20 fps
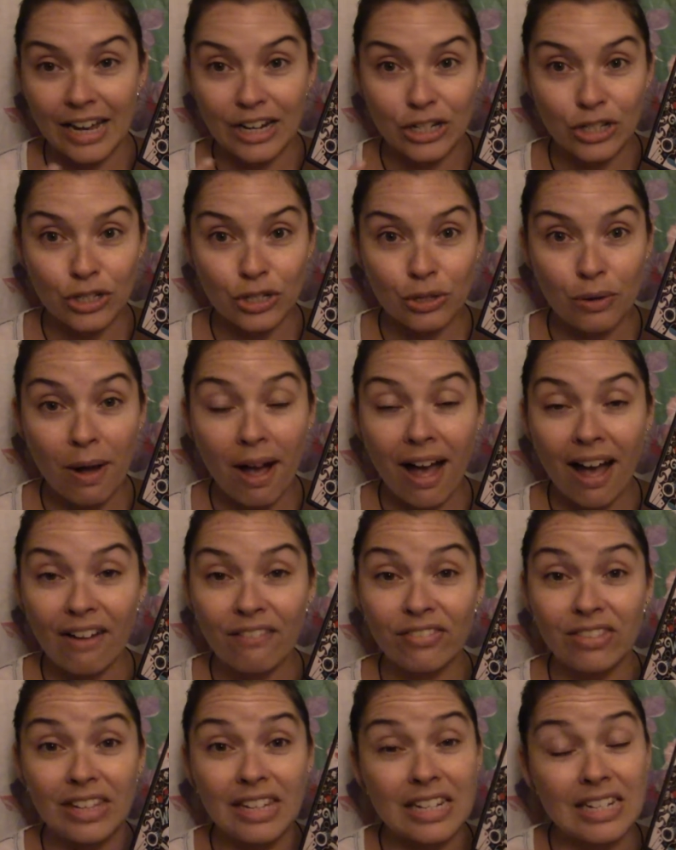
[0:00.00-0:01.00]
I do
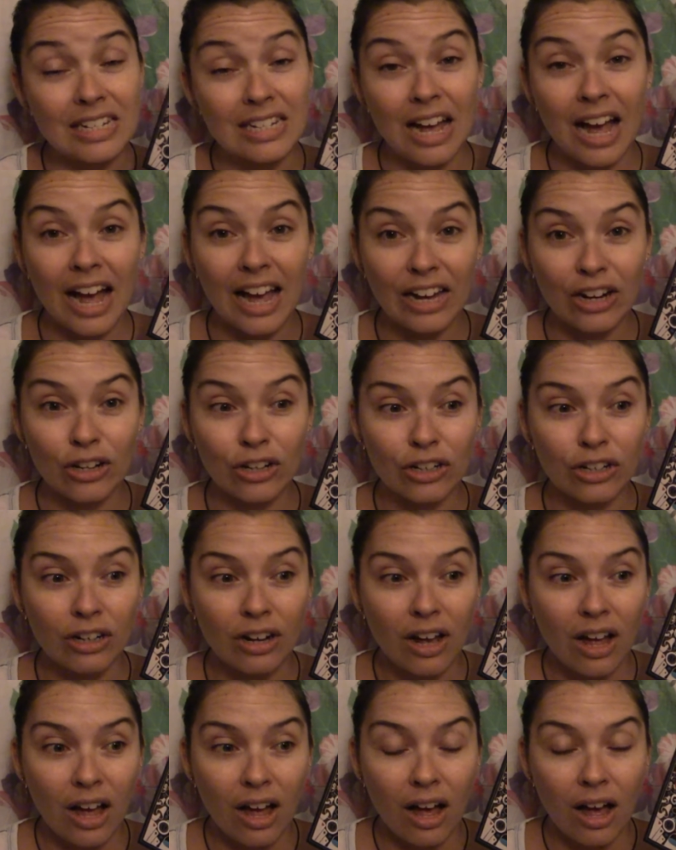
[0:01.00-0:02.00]
have the entire
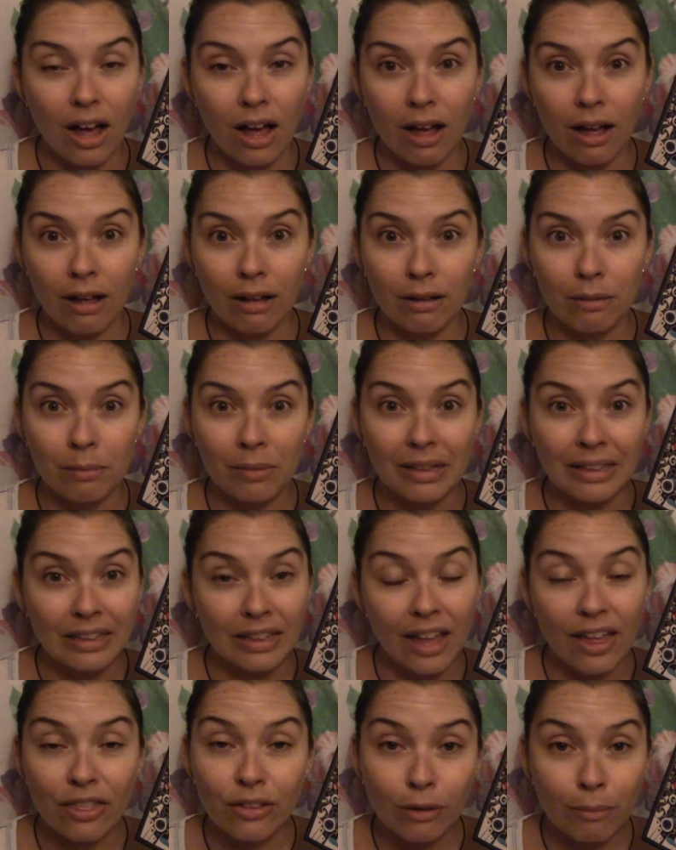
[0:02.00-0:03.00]
um,
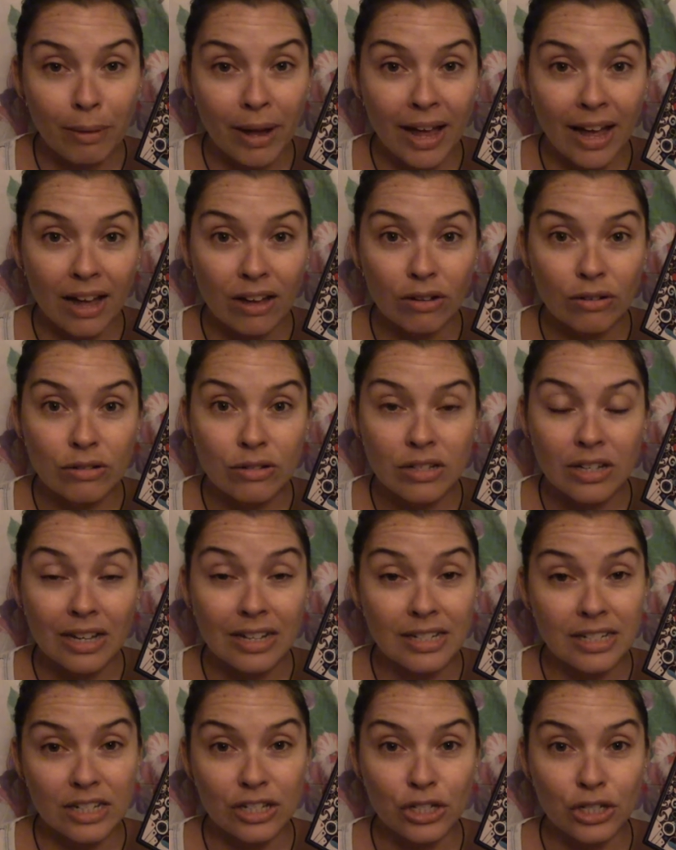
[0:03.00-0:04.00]
leather bound
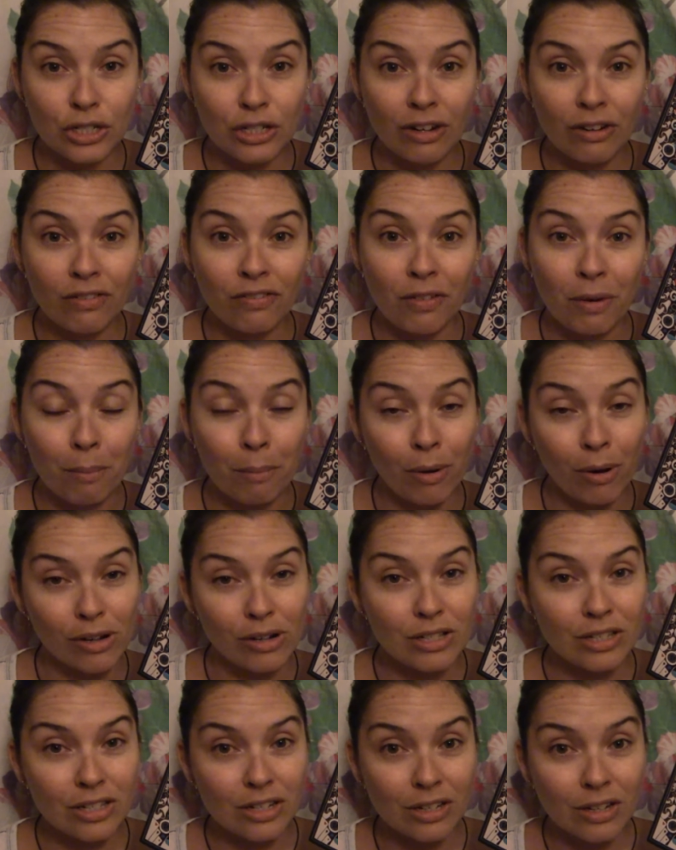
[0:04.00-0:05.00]
edition from
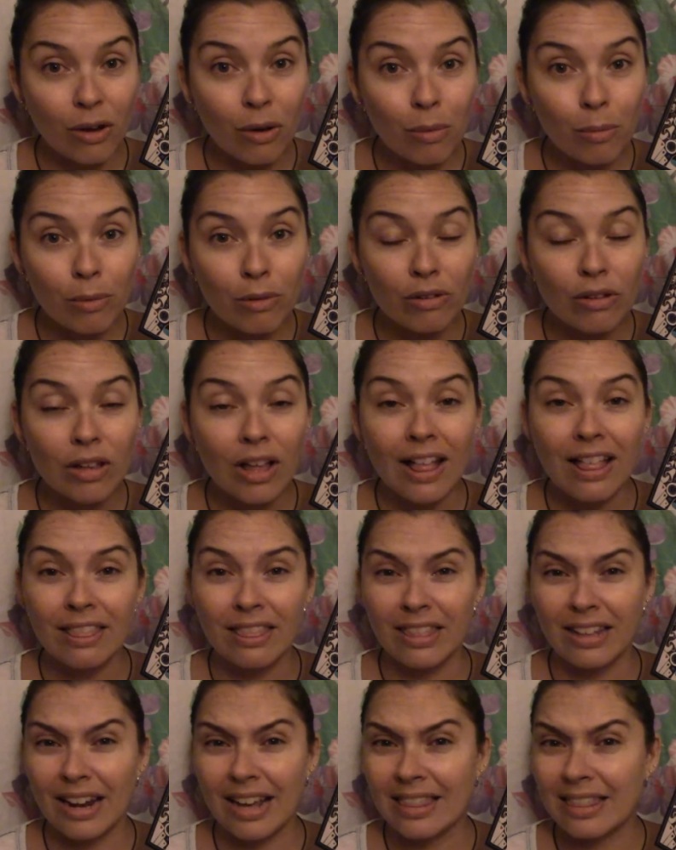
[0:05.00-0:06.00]
Barnes and Noble
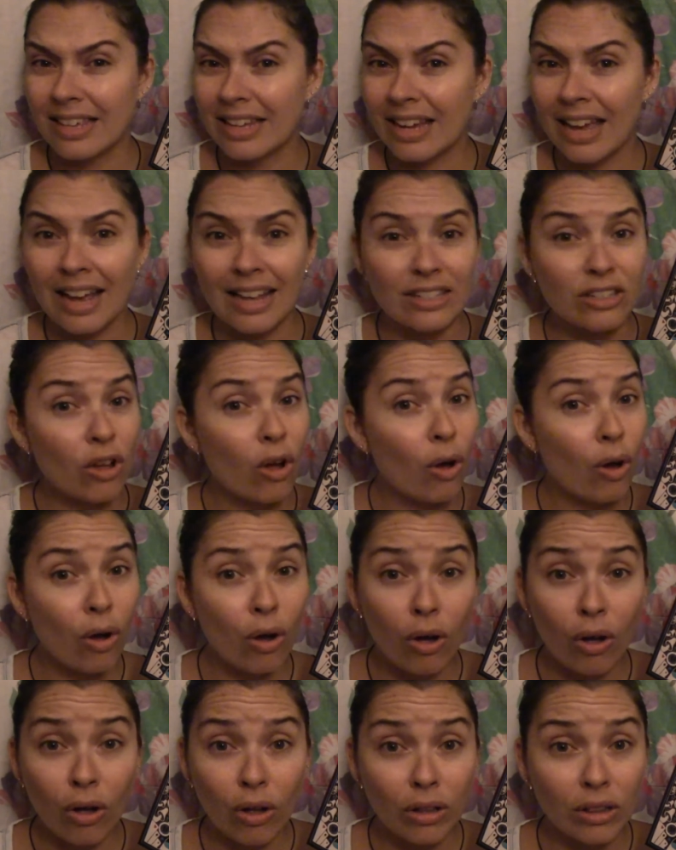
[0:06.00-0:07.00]
that I think has
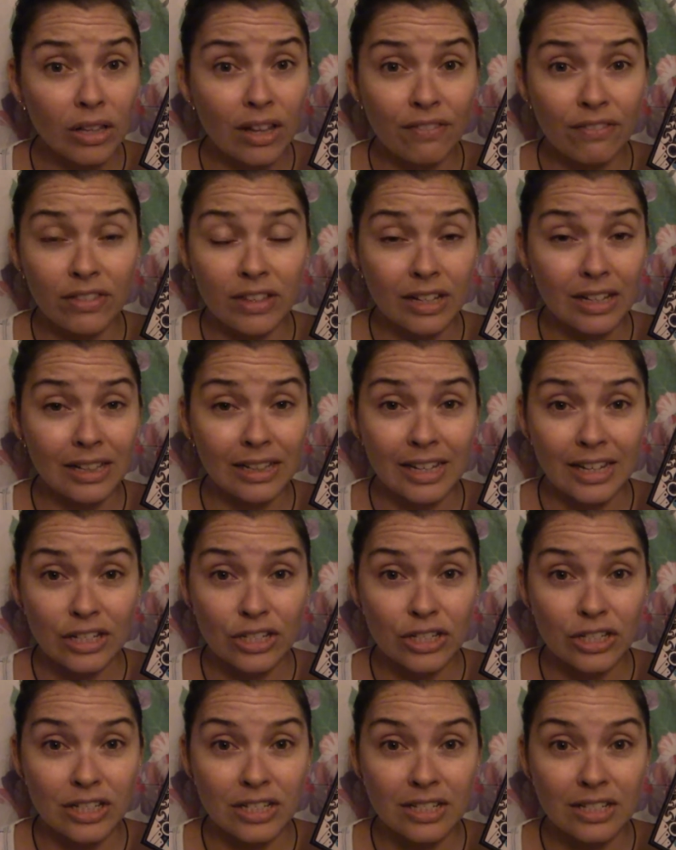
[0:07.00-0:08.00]
all of the
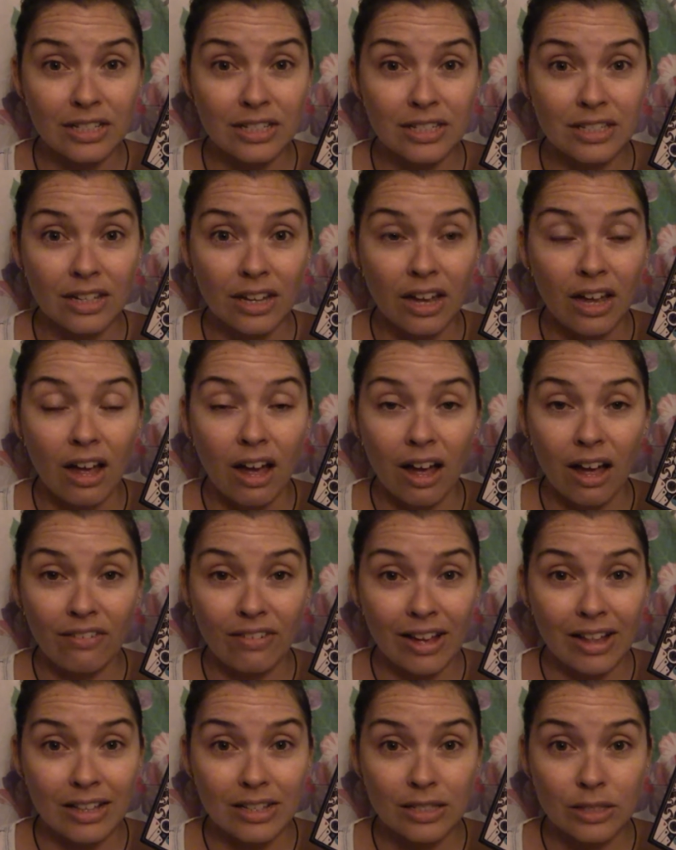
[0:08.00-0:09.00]
collections
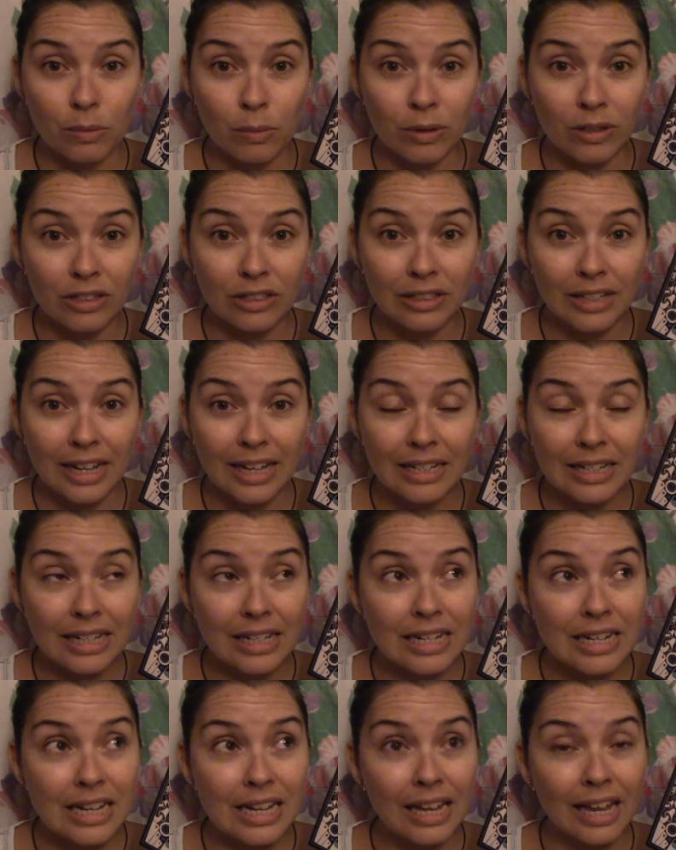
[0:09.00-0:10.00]
of Alice in Wonderland
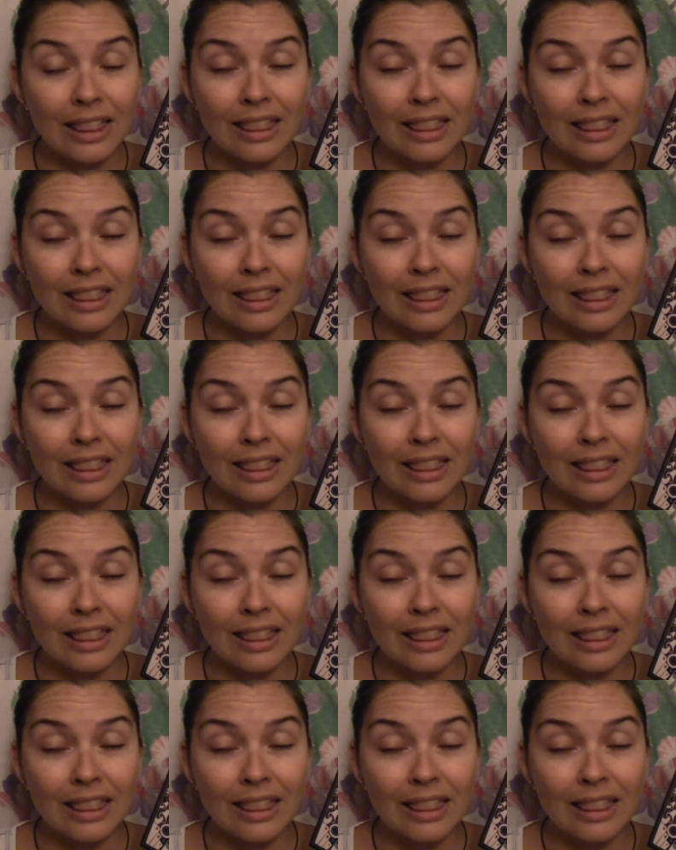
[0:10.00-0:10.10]
in it.